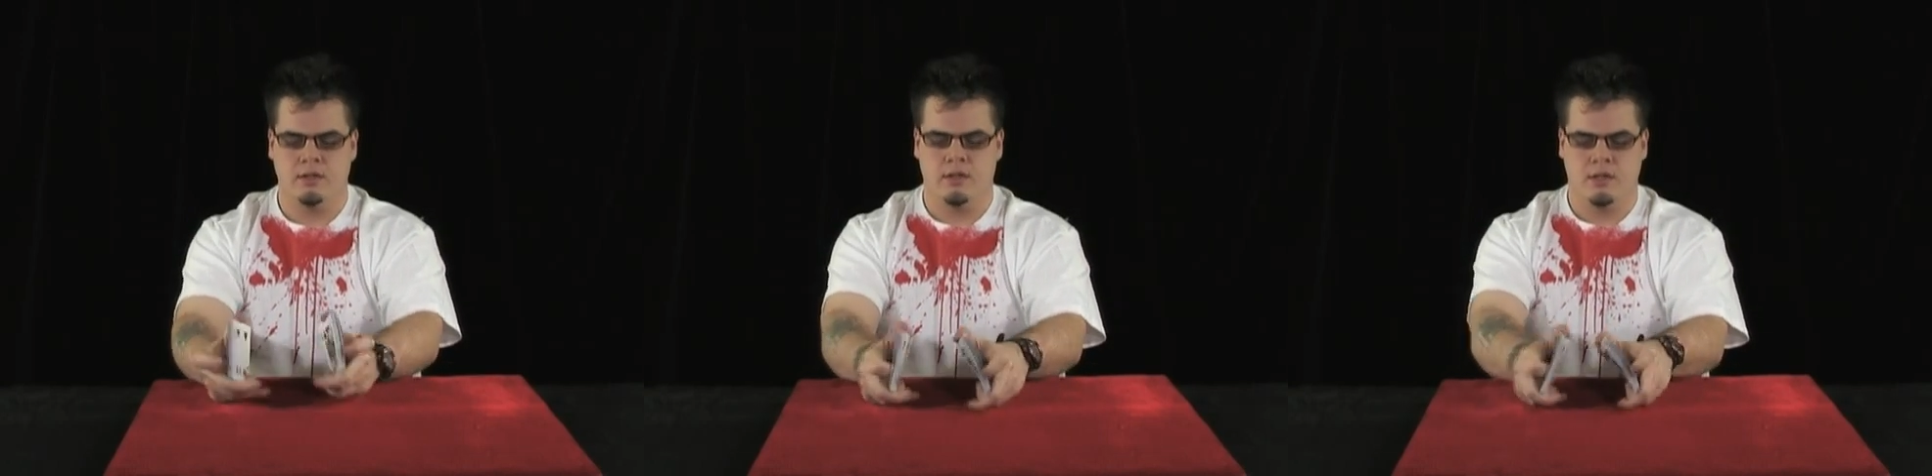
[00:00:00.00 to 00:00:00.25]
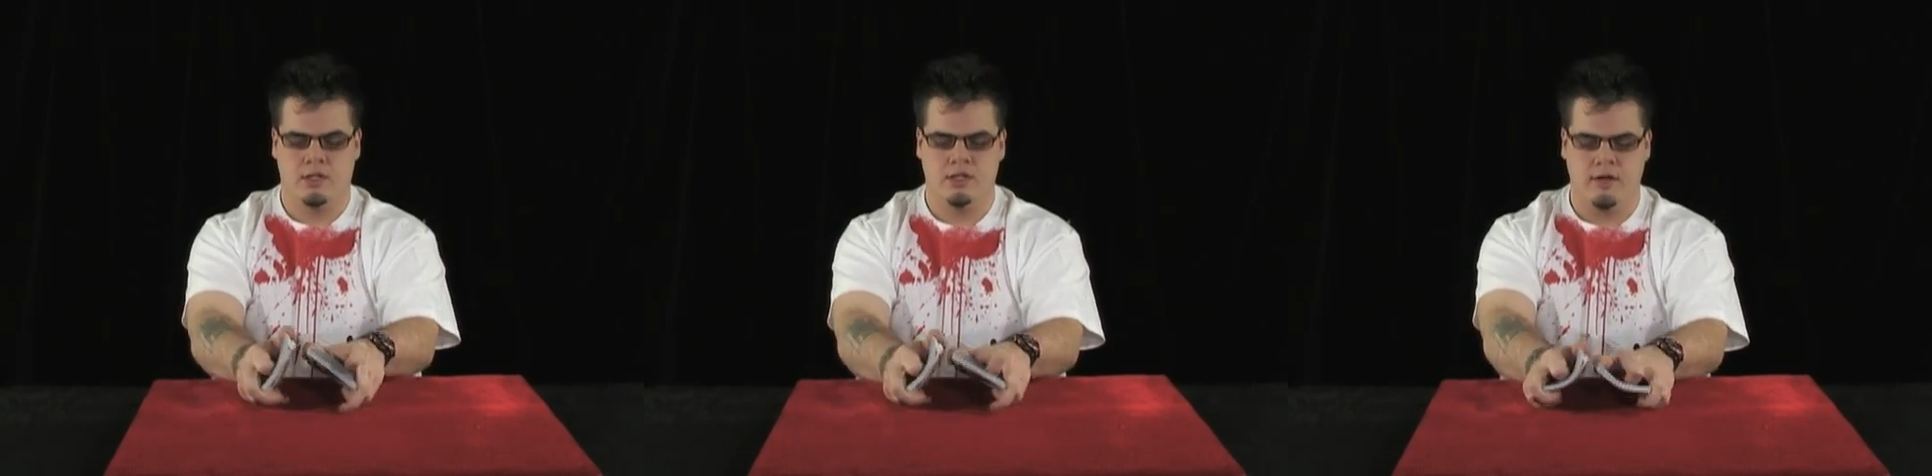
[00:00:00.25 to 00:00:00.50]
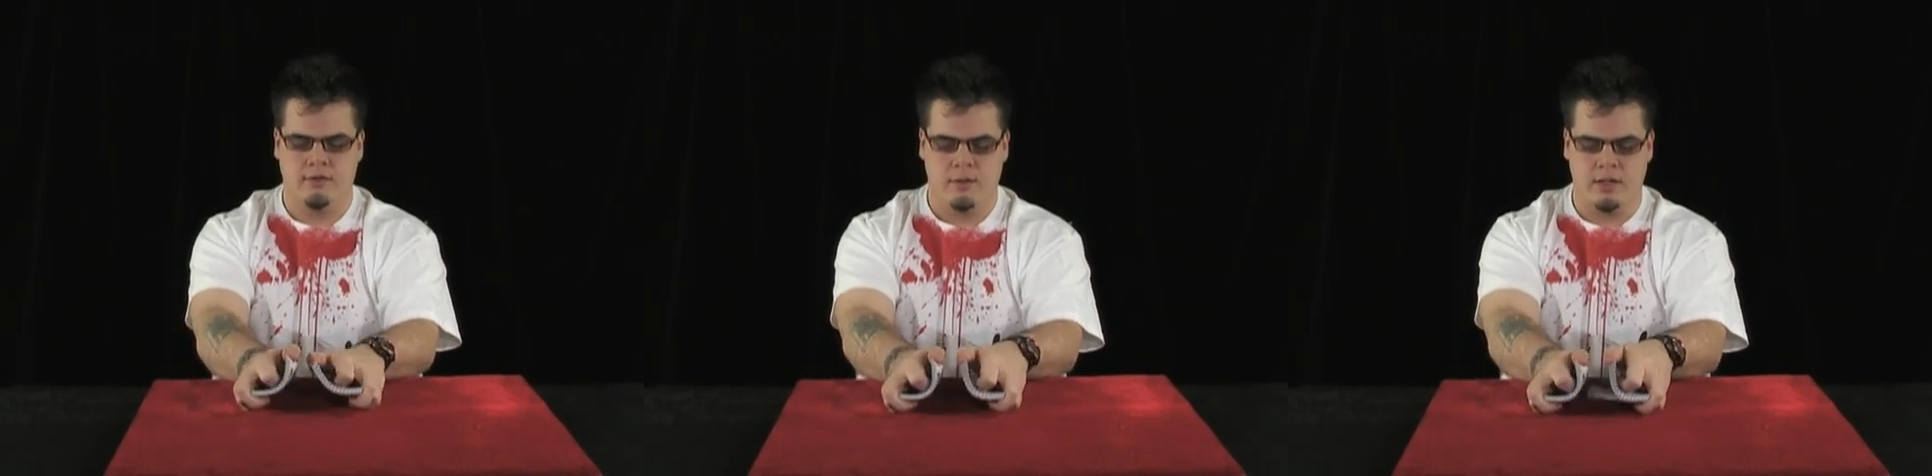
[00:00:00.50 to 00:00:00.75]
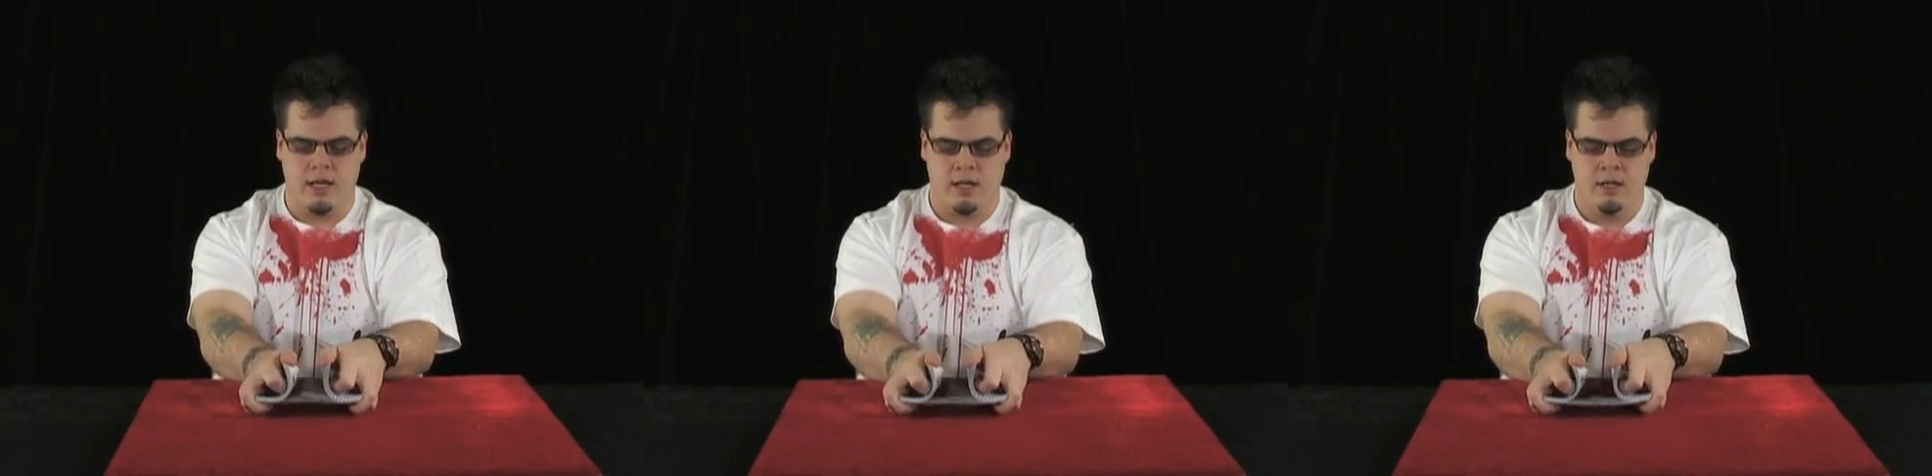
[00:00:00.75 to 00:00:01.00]
The shuffle
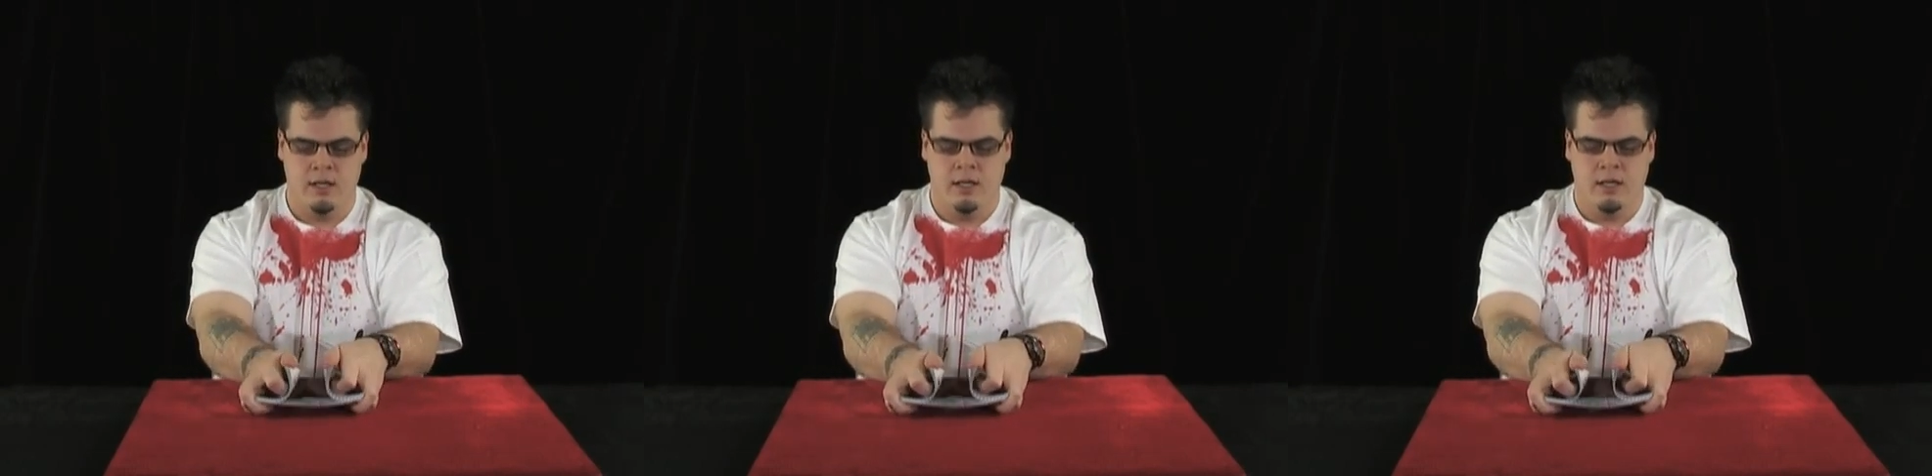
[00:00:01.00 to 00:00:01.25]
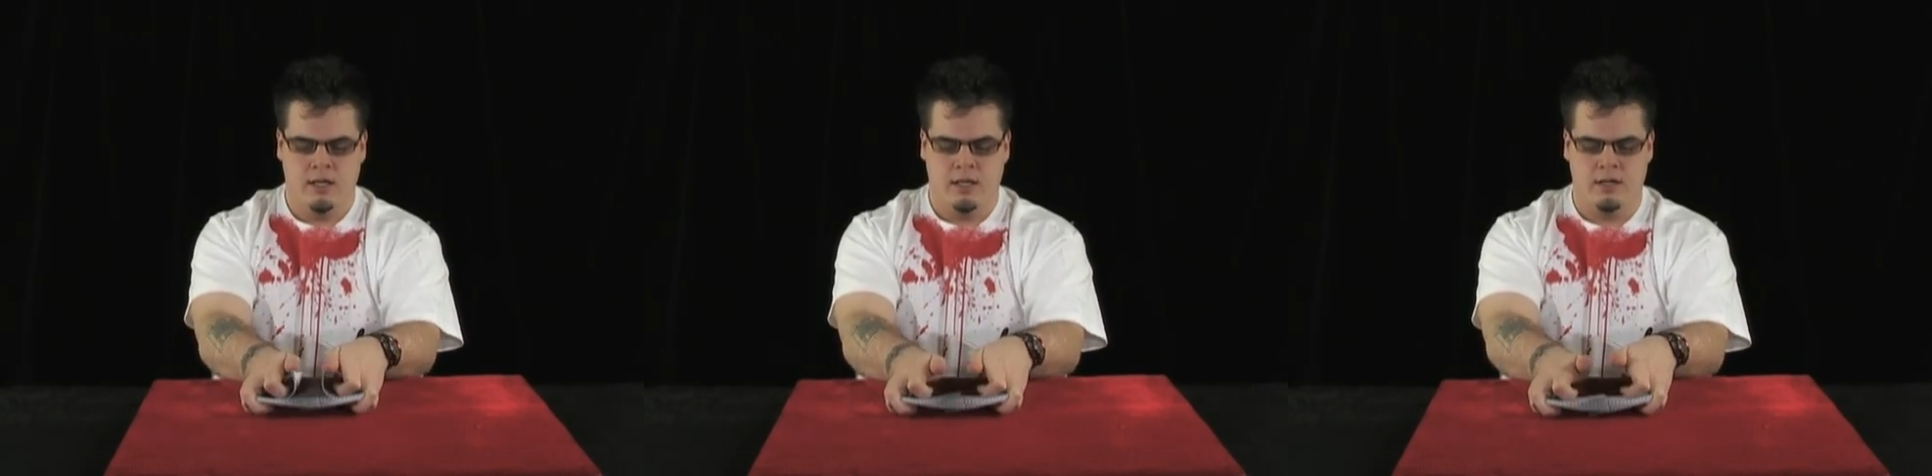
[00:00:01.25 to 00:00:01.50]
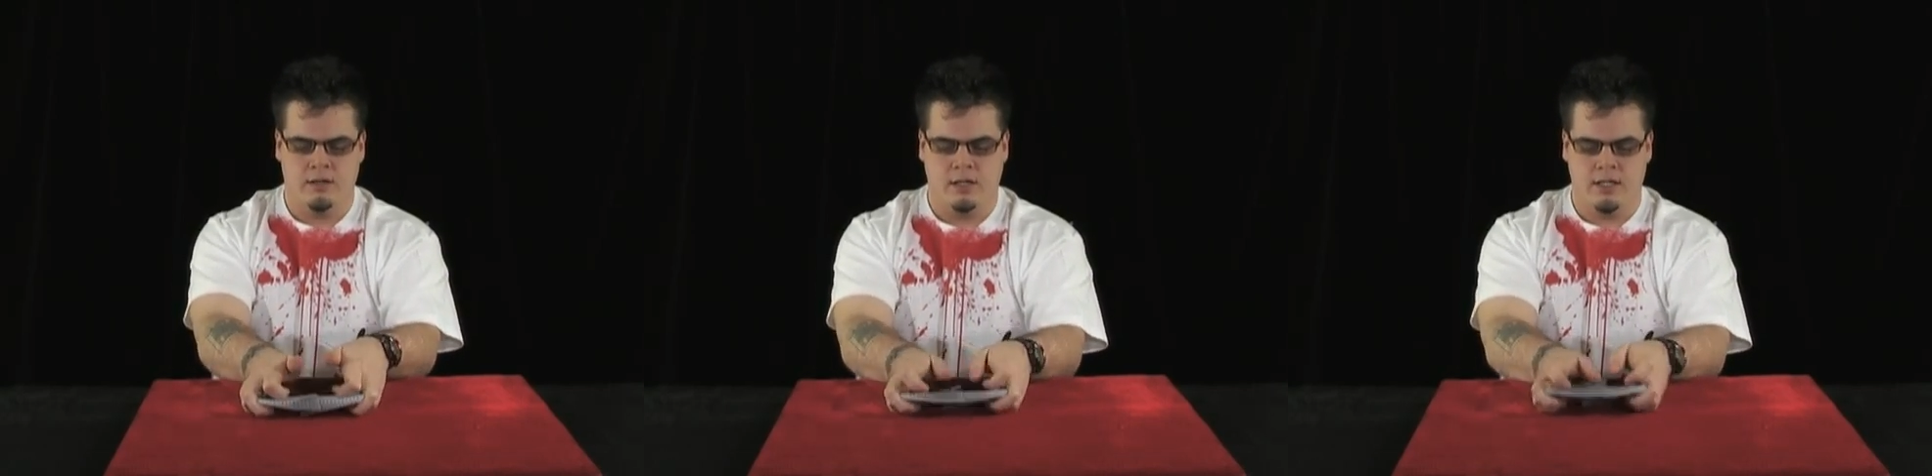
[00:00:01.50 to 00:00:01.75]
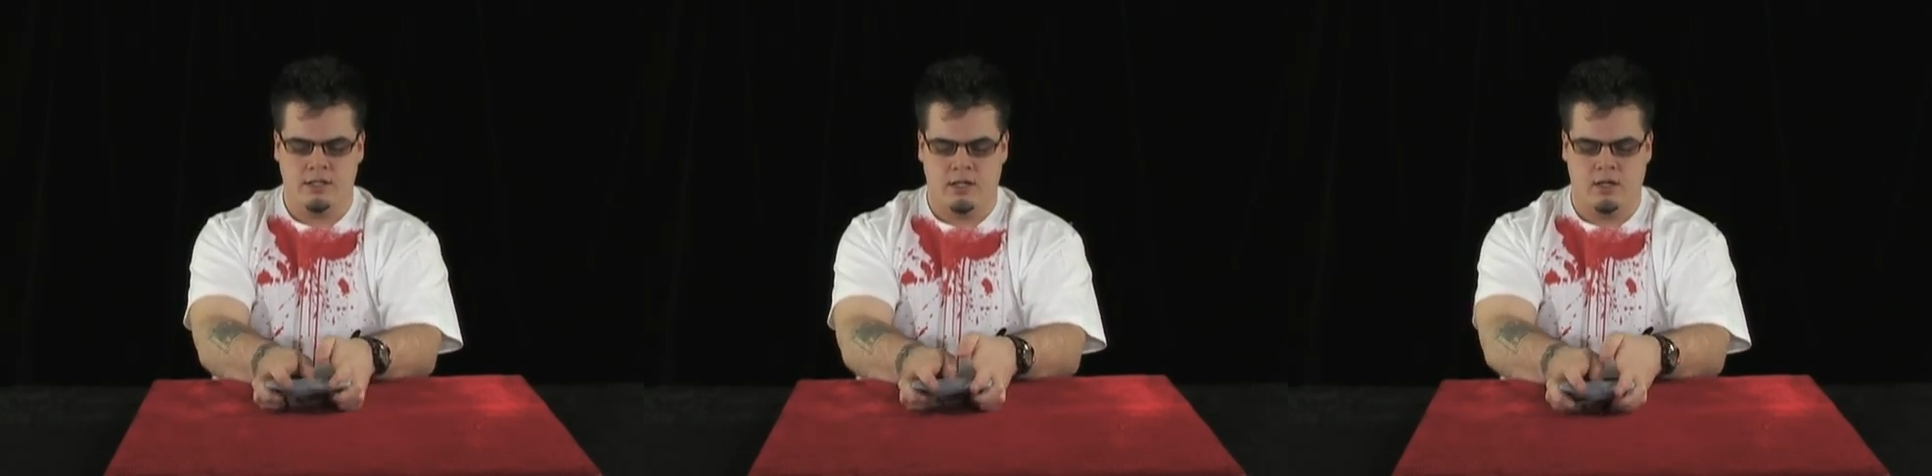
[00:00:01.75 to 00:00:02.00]
where they interlace